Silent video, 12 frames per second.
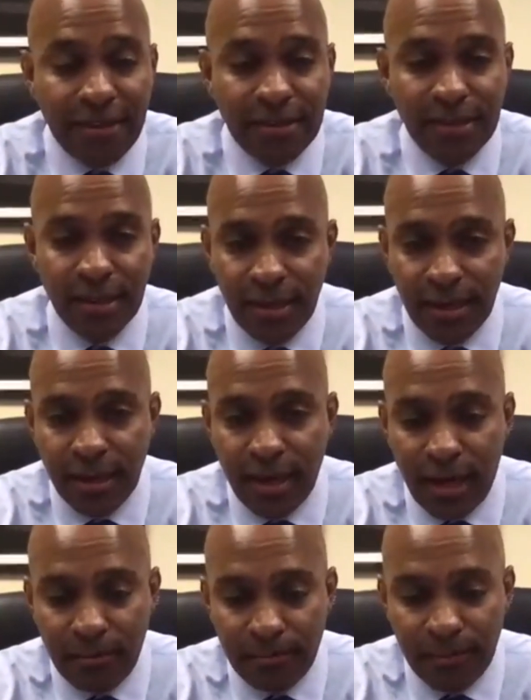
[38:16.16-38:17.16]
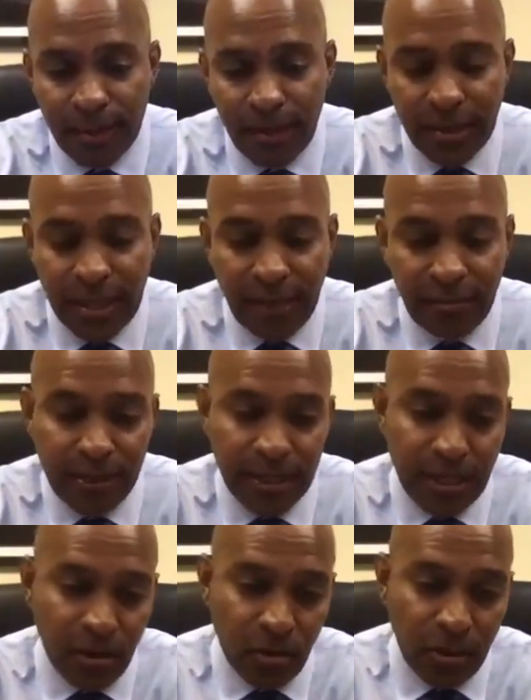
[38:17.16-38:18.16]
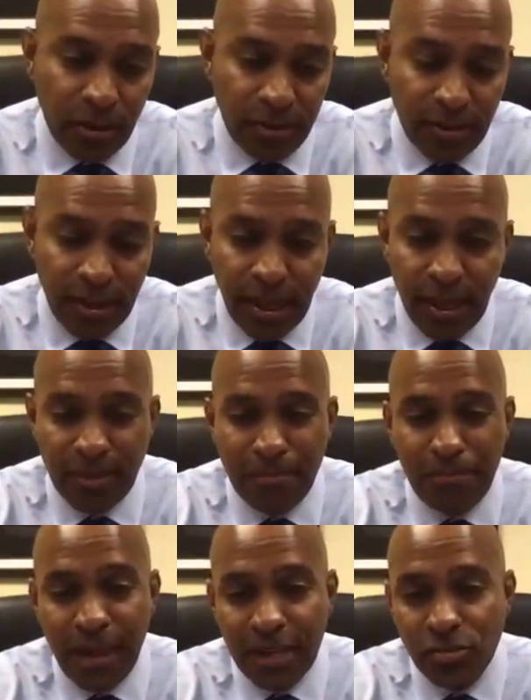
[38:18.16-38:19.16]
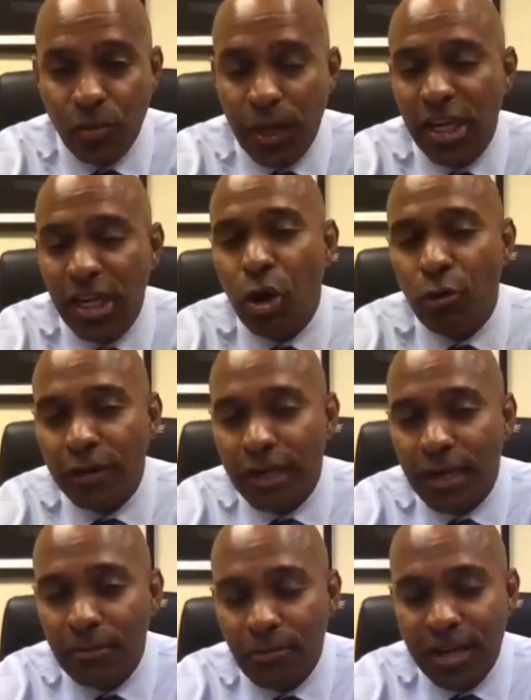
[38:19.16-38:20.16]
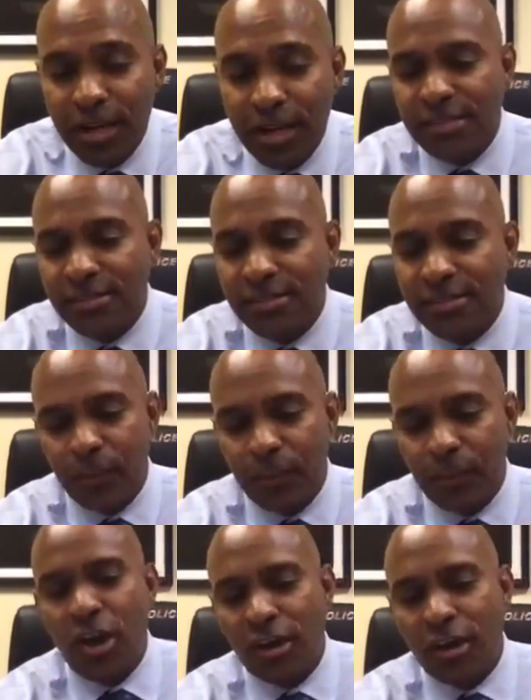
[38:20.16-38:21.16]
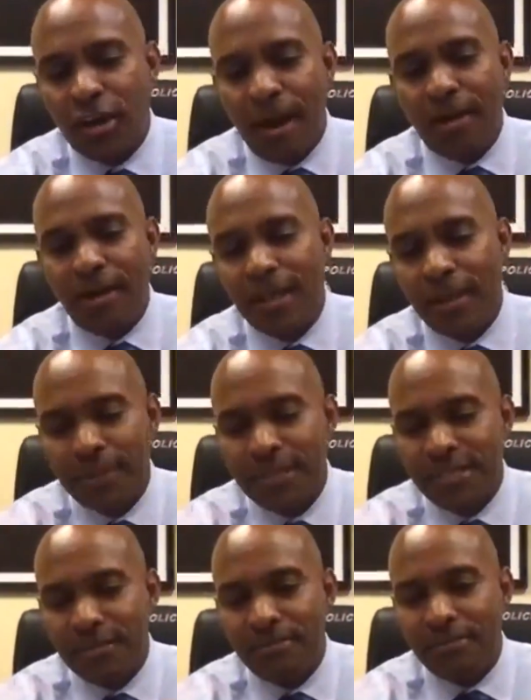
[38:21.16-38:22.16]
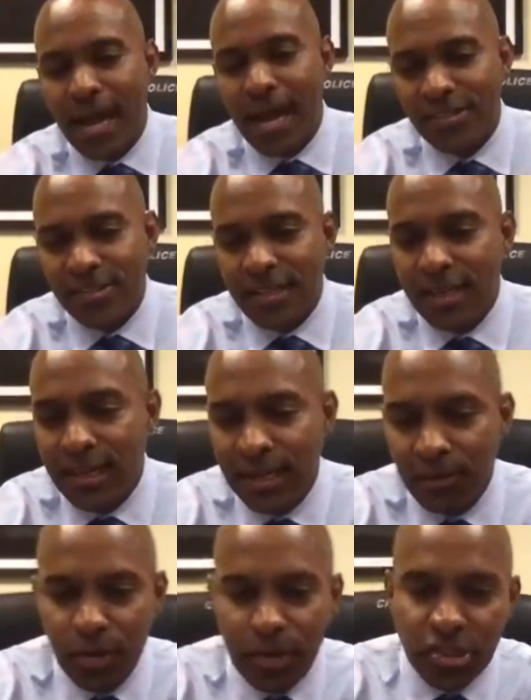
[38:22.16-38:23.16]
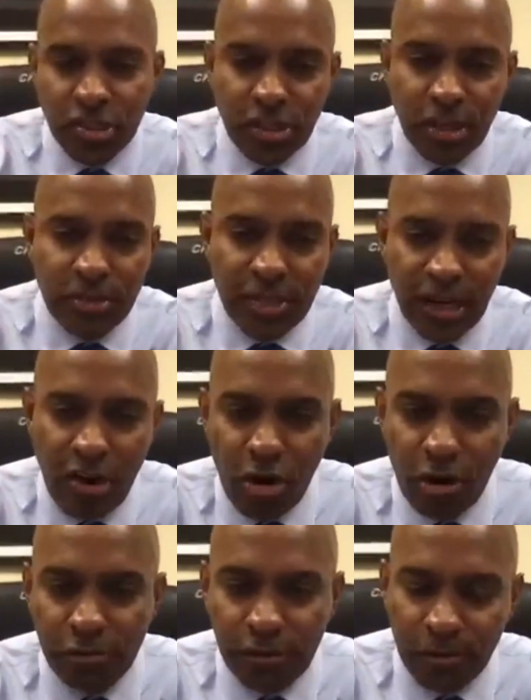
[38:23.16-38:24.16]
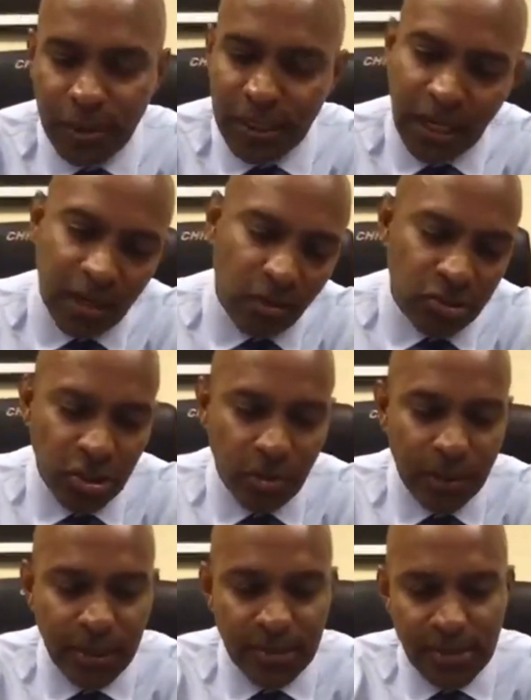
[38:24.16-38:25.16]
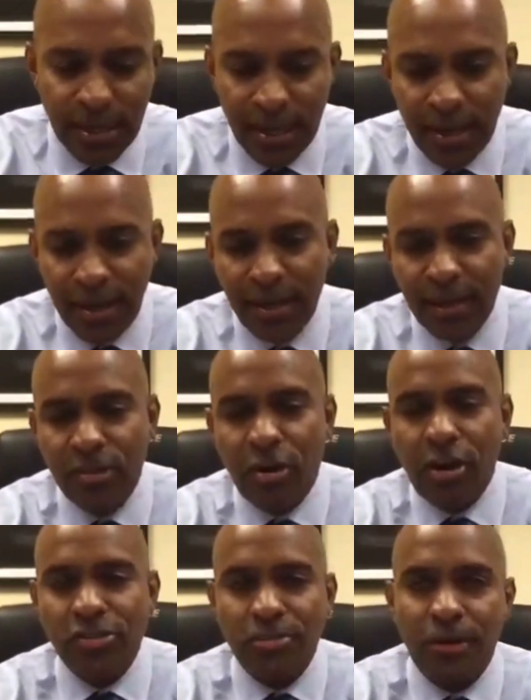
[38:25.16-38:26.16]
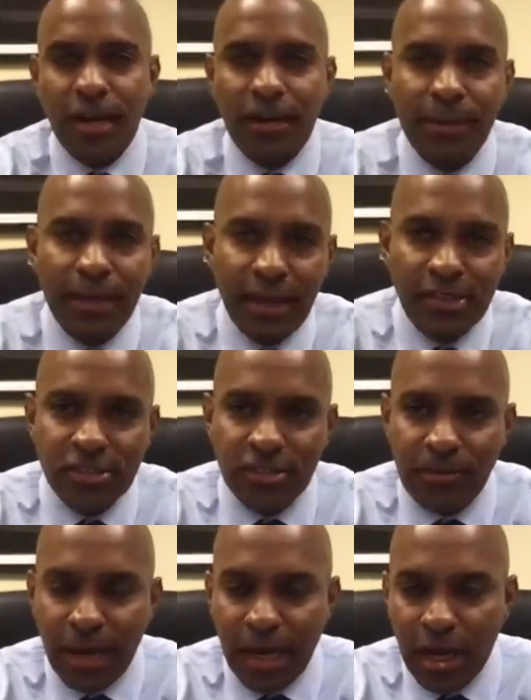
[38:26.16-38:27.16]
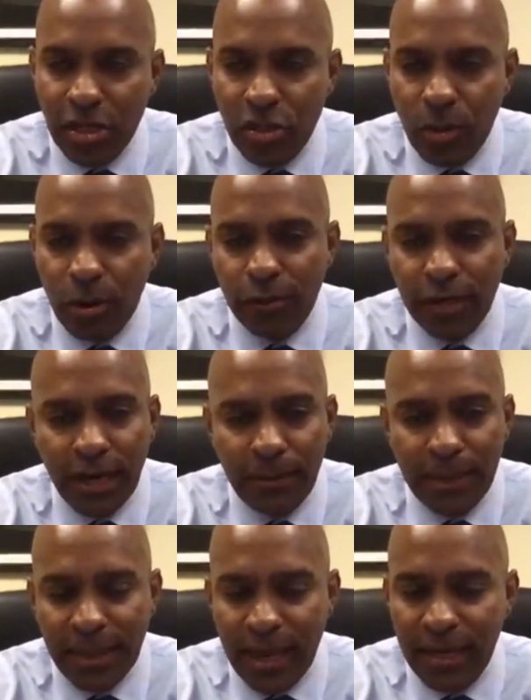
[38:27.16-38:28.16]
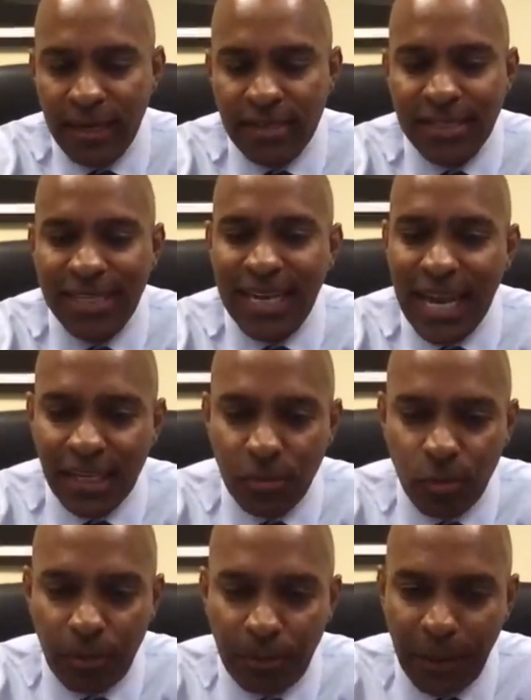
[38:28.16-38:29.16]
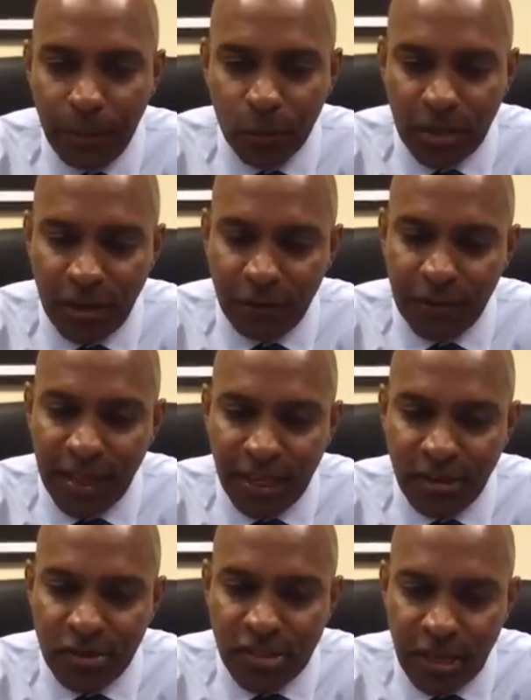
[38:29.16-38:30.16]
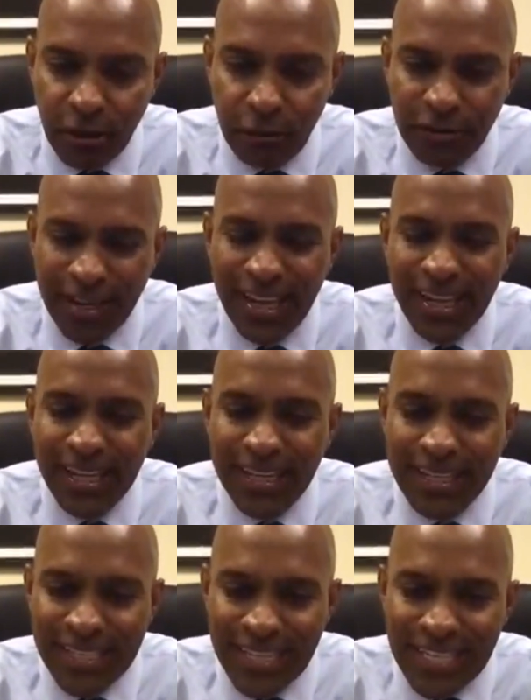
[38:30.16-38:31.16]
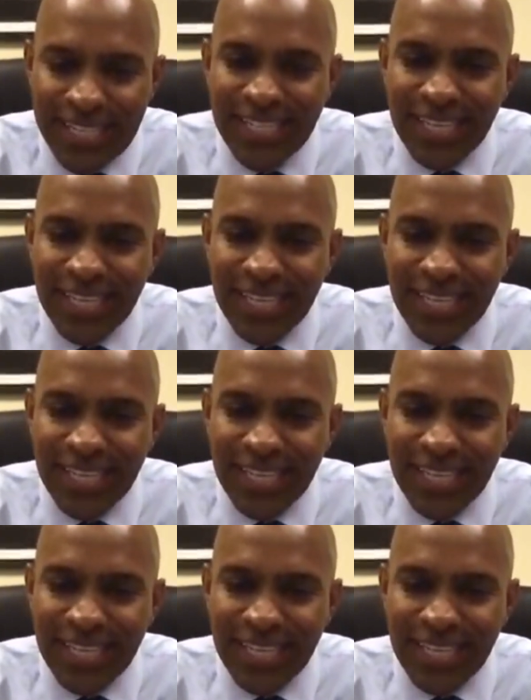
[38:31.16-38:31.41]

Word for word: Um, they have to be dealt with. And the best way to overcome racism, people talk about the implicit bias study and what it shows out of Harvard. What they don't show is there are some recommendations about how you overcome it. That is connecting with people different than yourself consistently.